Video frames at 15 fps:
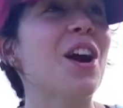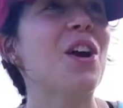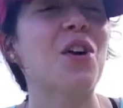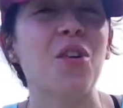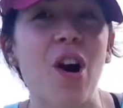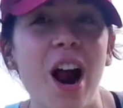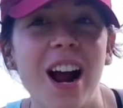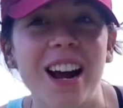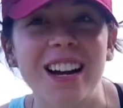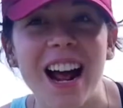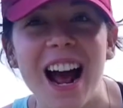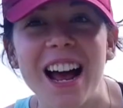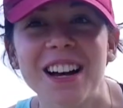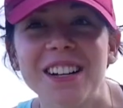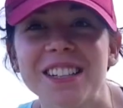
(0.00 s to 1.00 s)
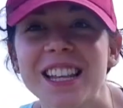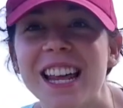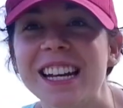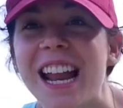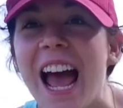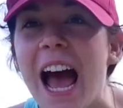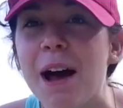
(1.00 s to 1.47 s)
there are crocodiles
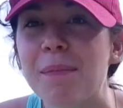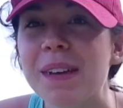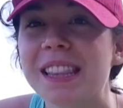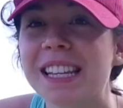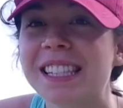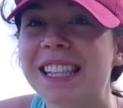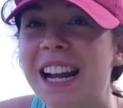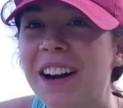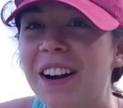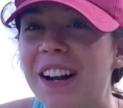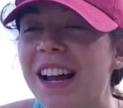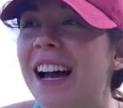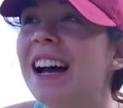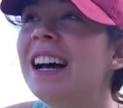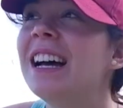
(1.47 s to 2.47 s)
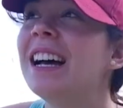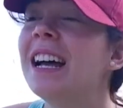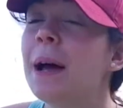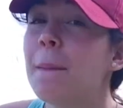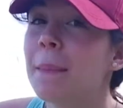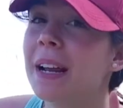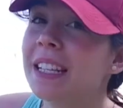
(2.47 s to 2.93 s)
that inhabit this area
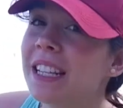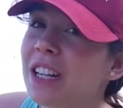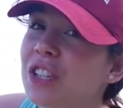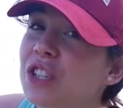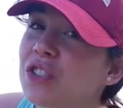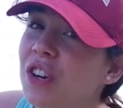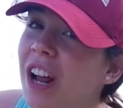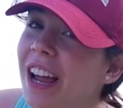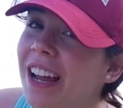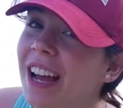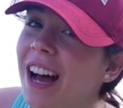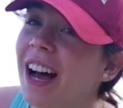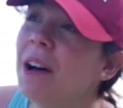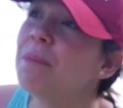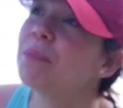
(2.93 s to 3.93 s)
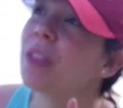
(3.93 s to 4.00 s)
because in Australia,